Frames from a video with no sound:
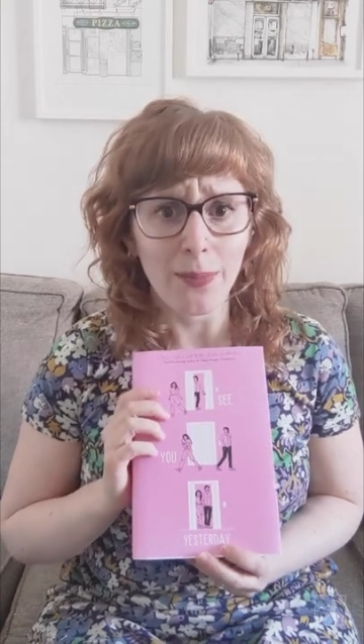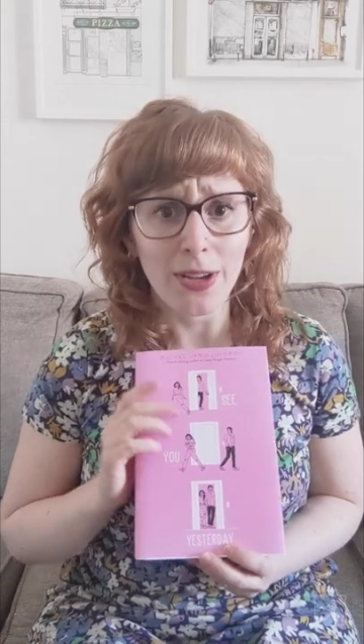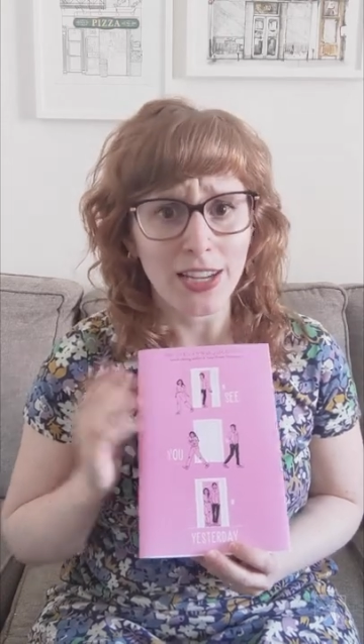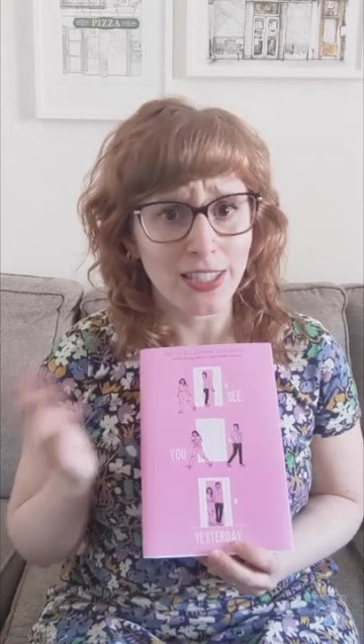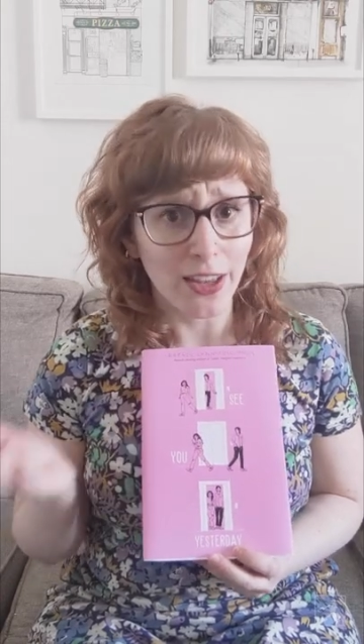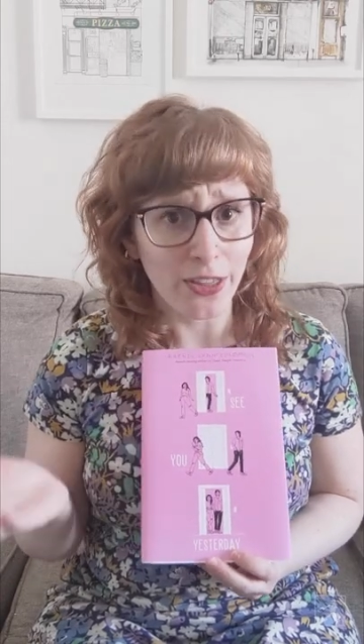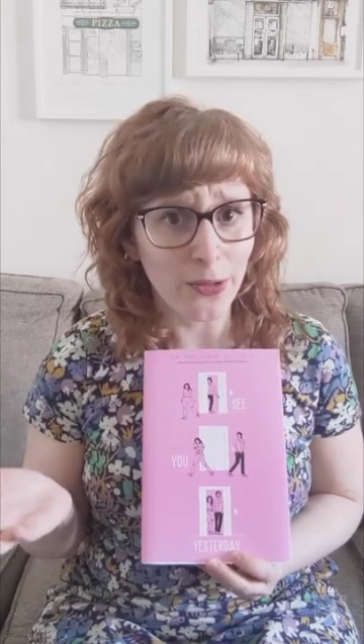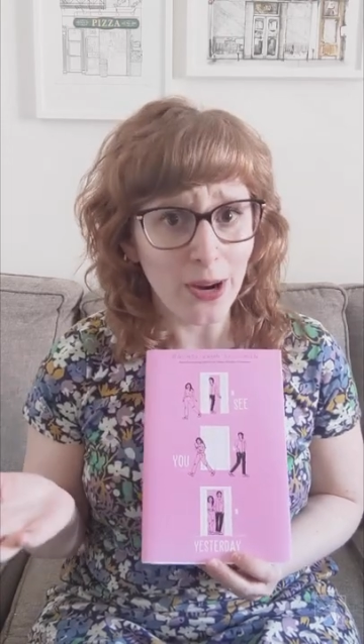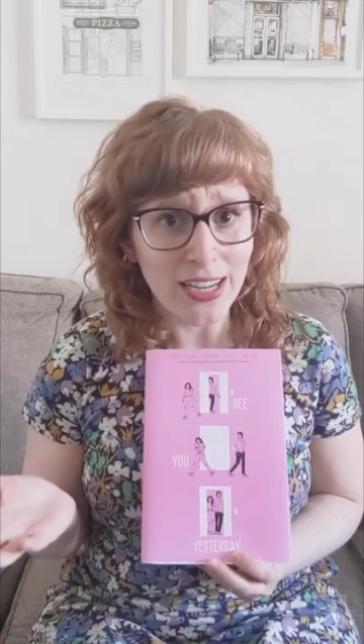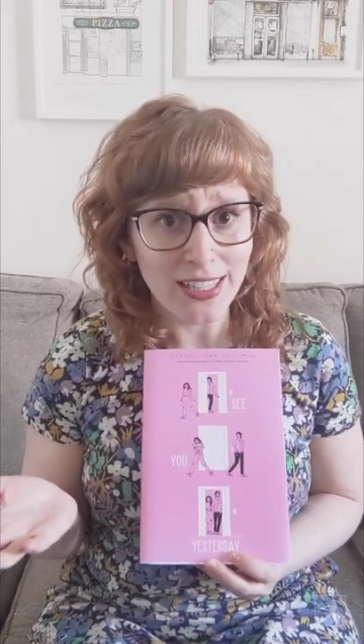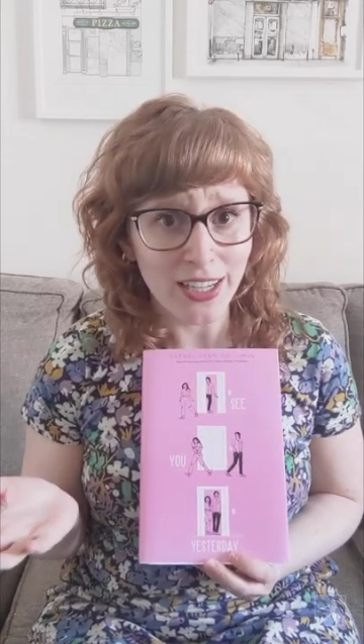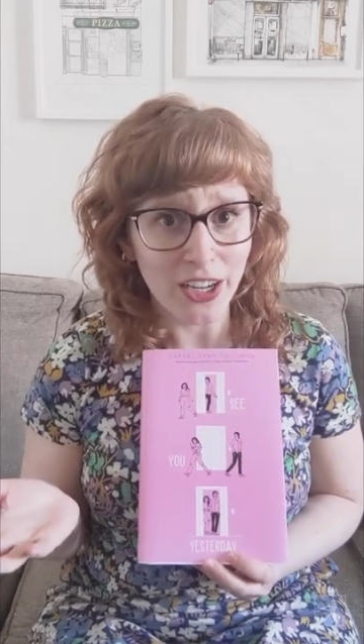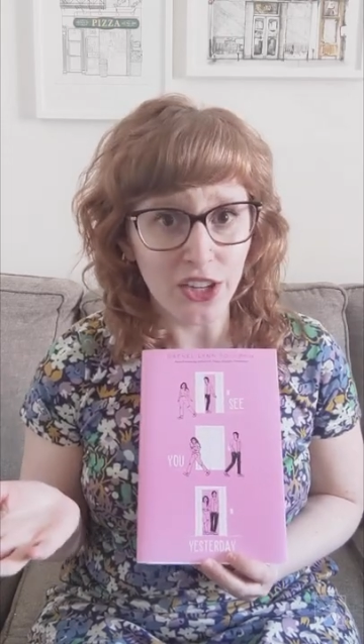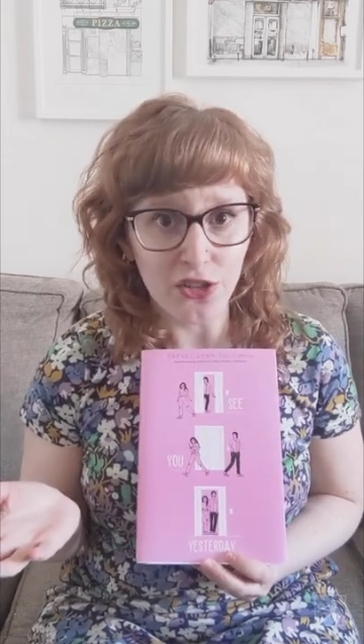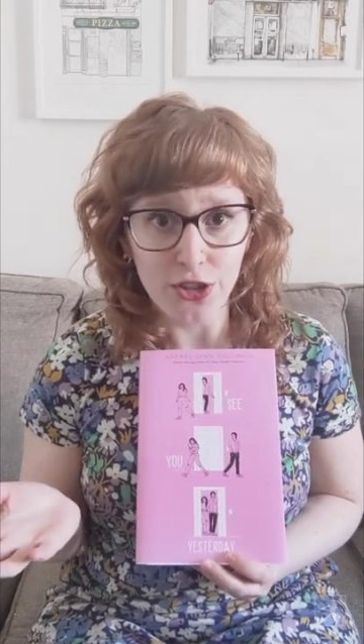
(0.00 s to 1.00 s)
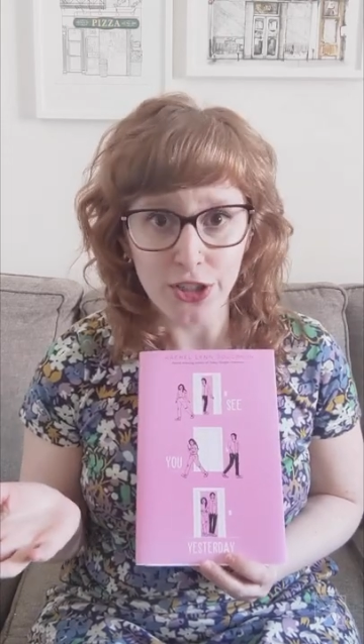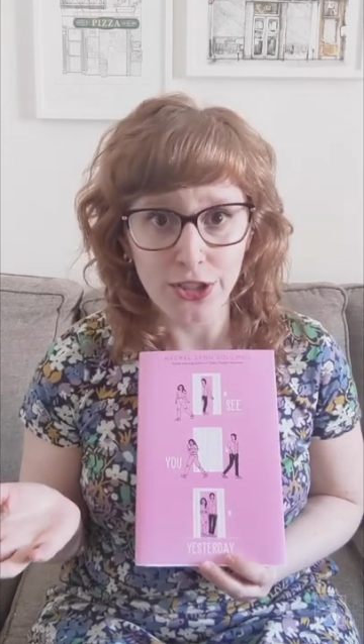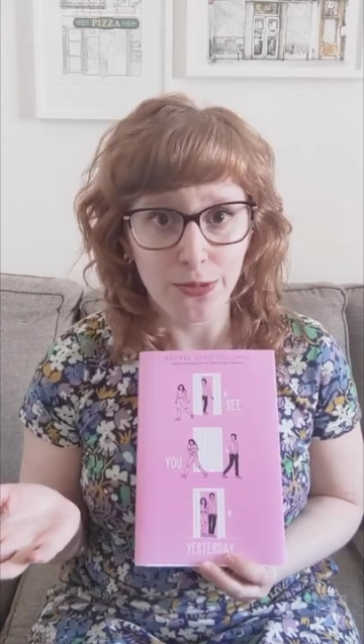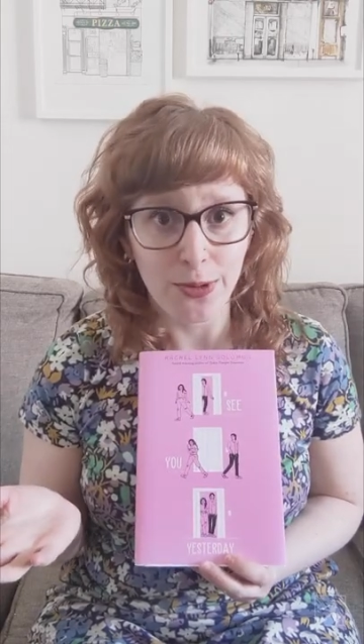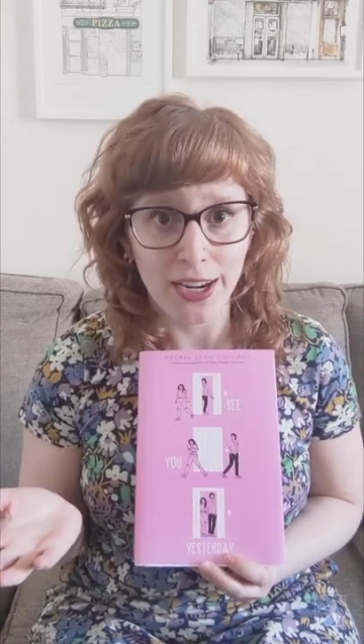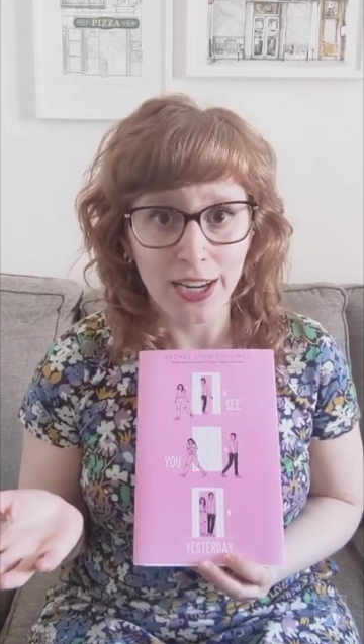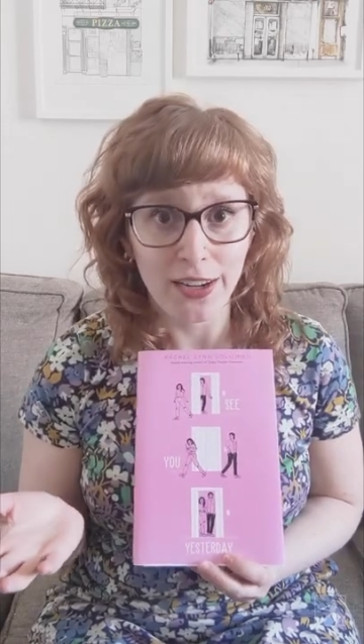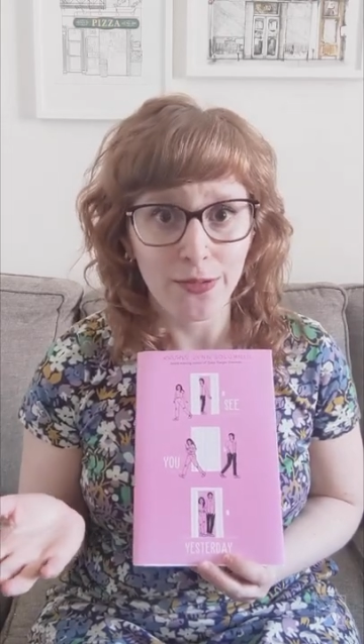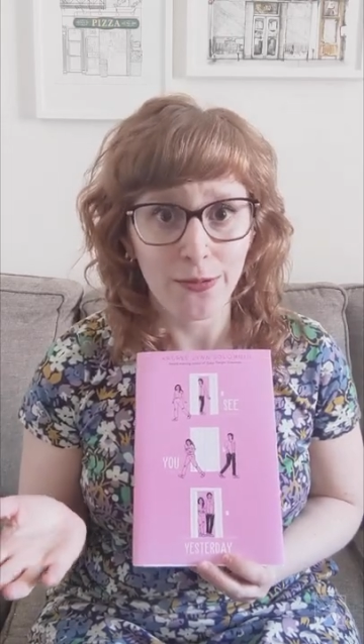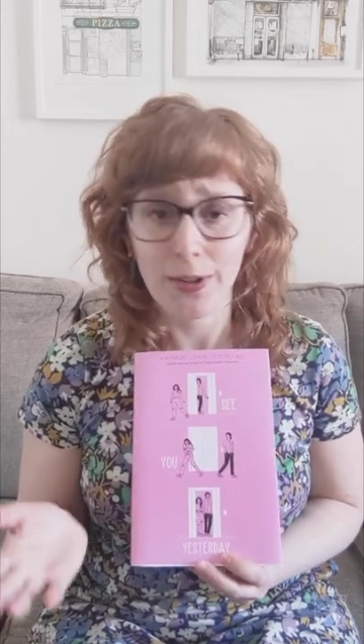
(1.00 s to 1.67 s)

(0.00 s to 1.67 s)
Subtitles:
because otherwise it can just read